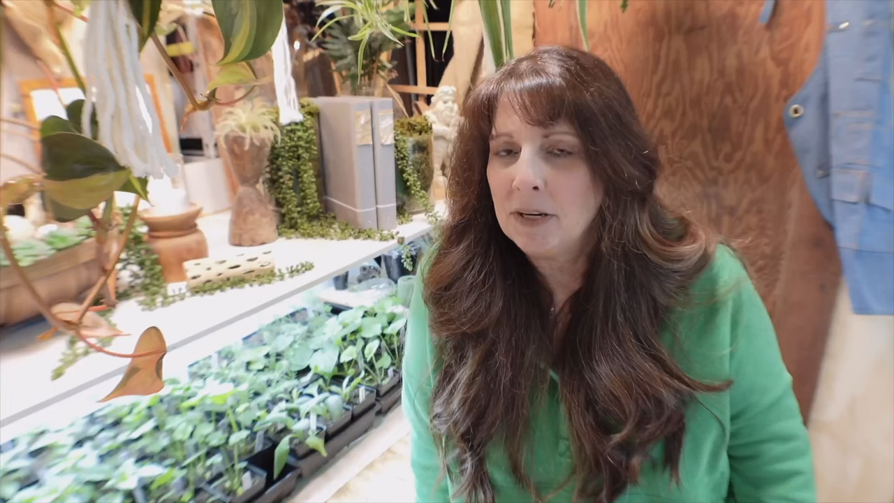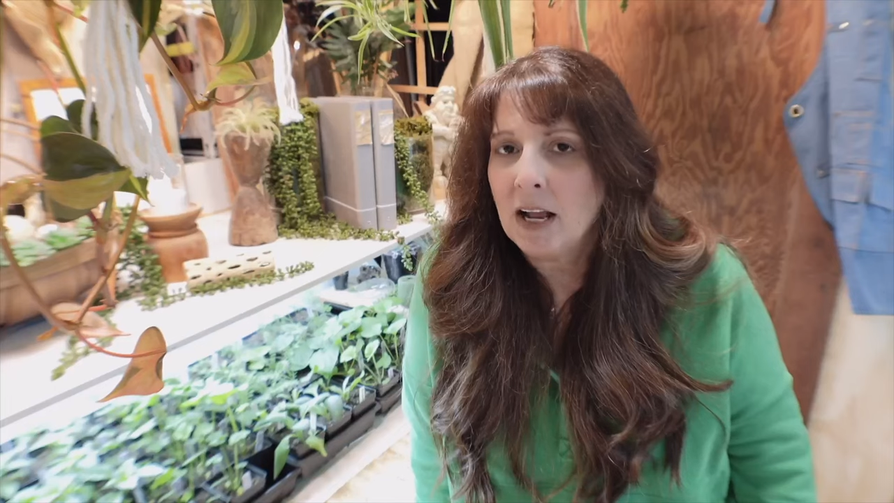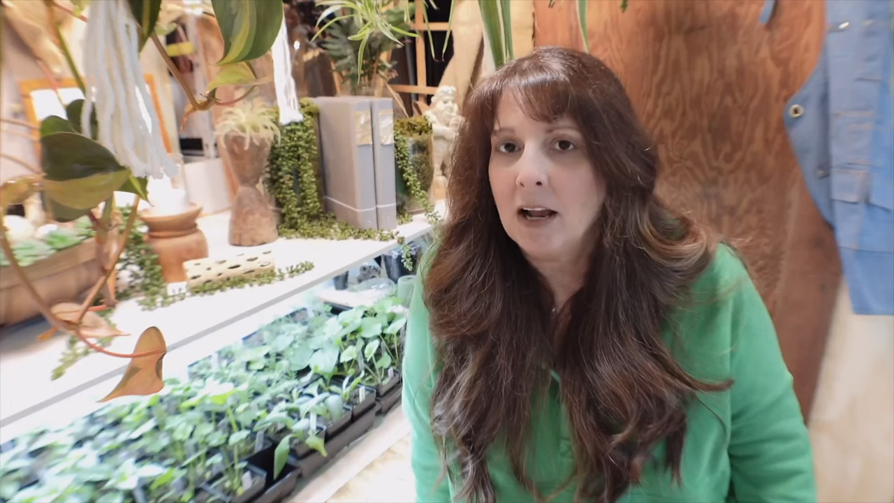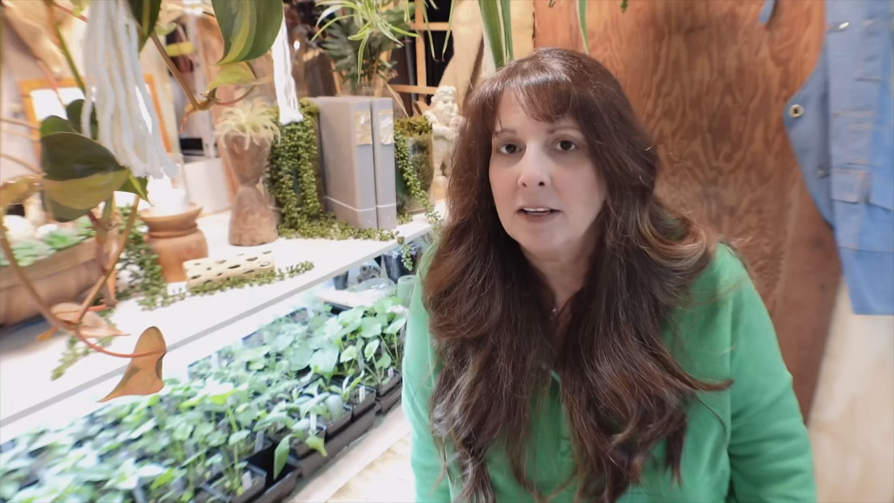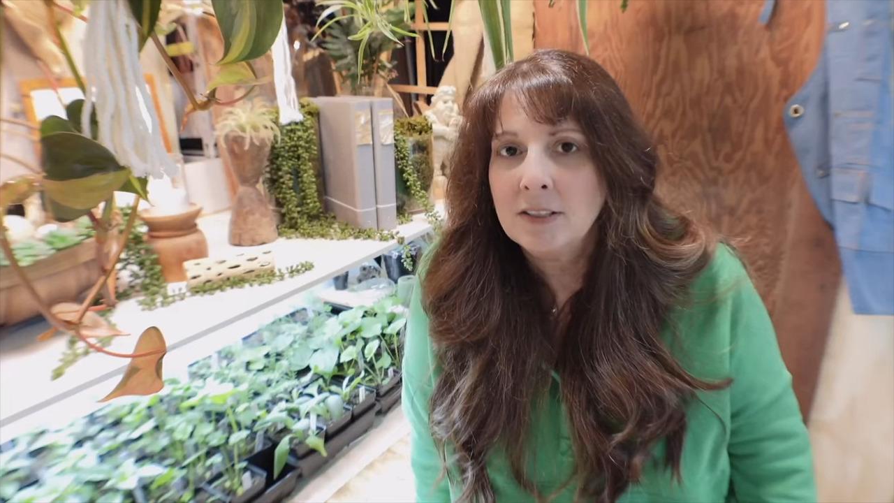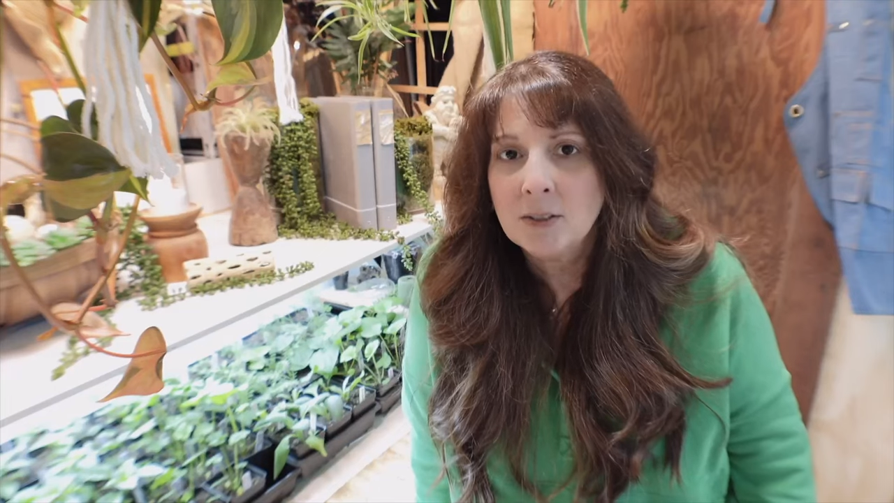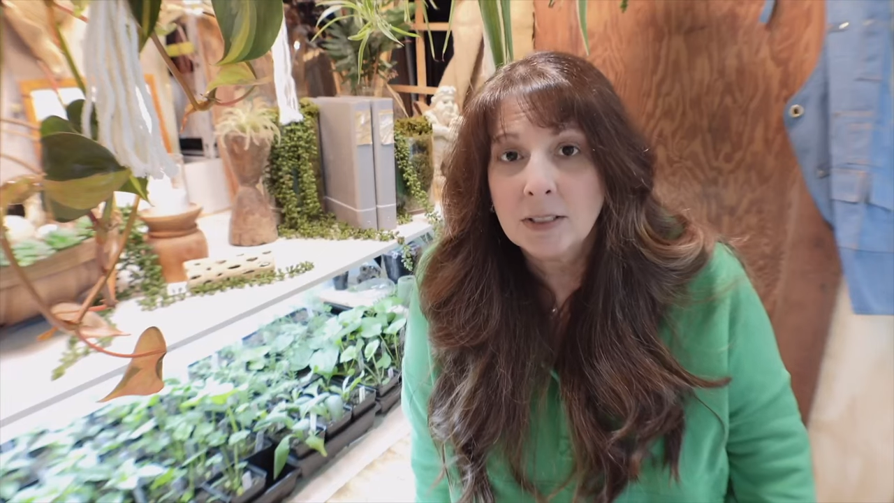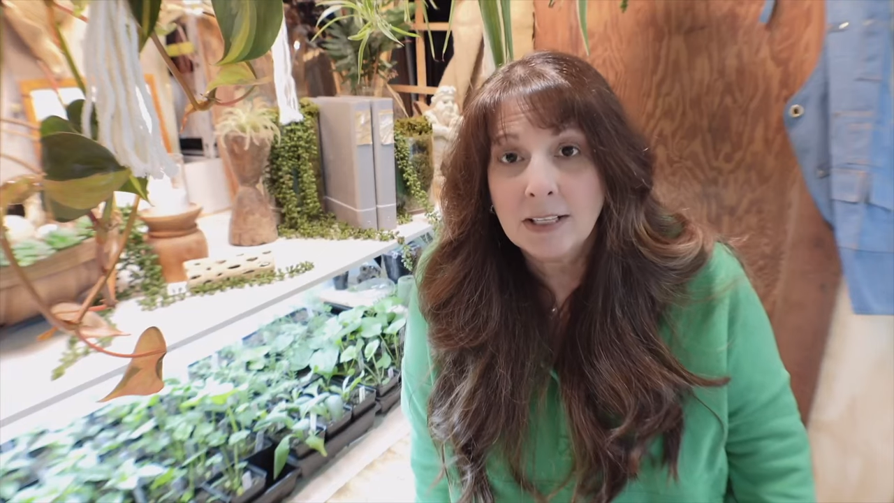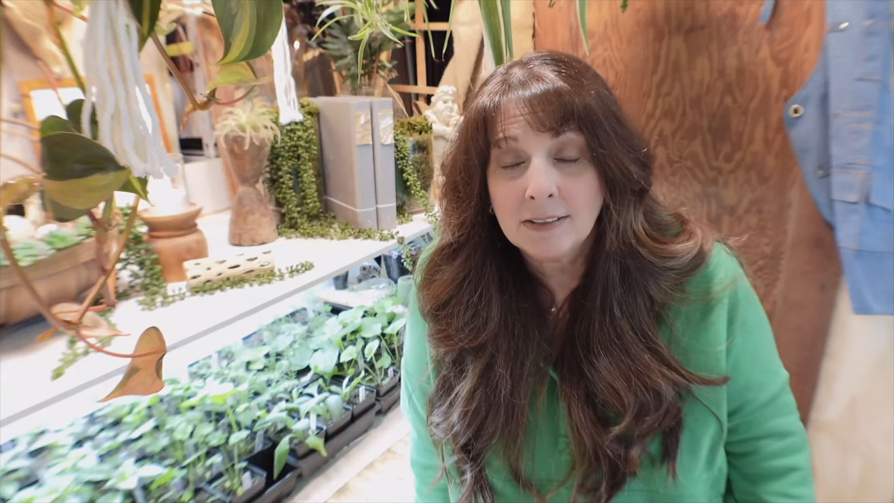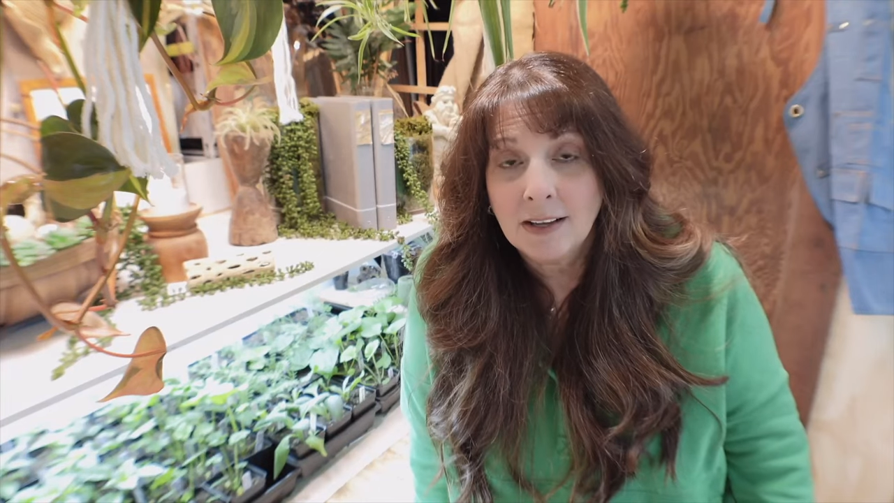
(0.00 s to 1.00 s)
but I enjoy
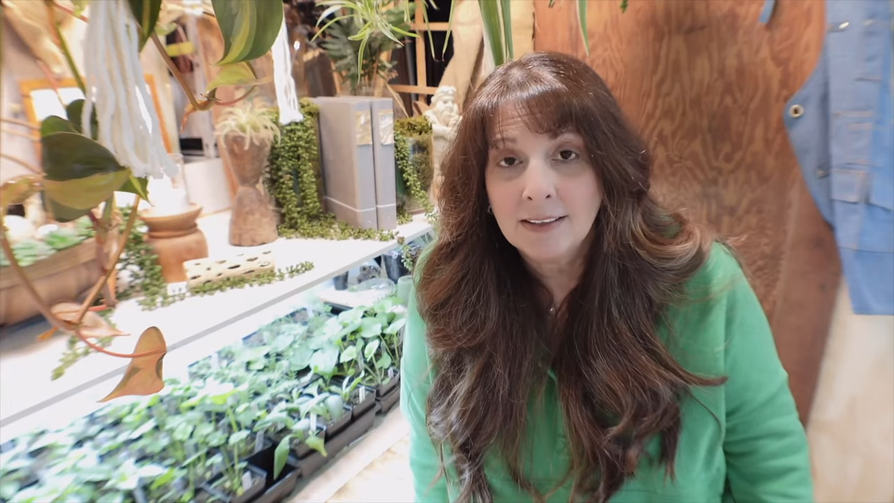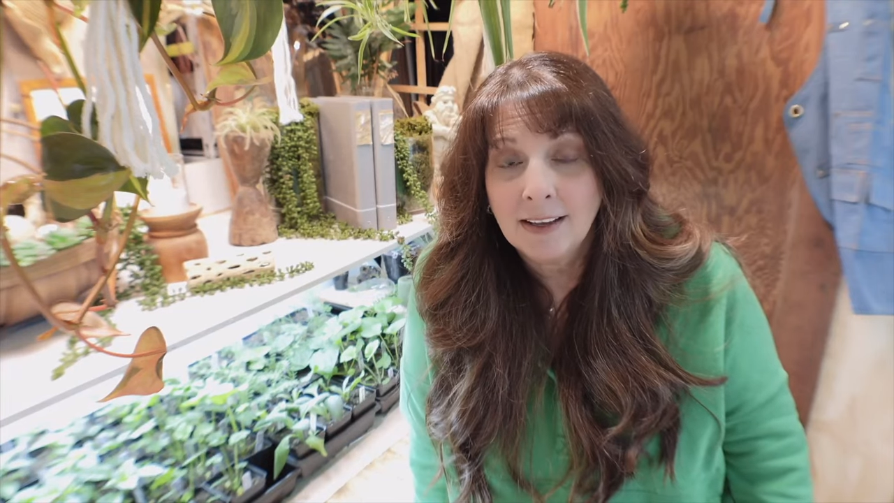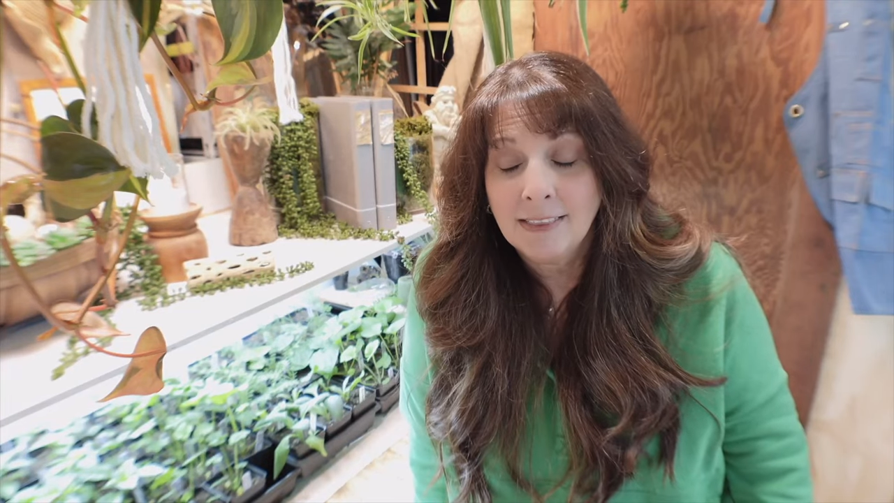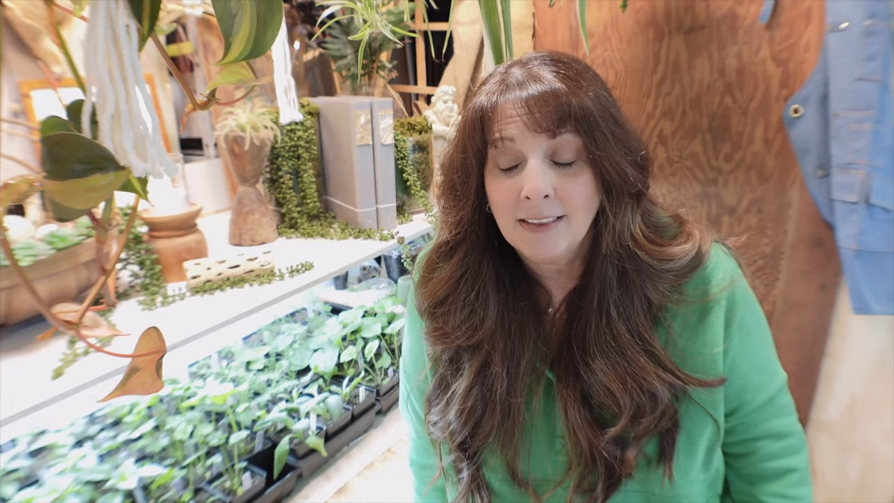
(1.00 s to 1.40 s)
that dahlia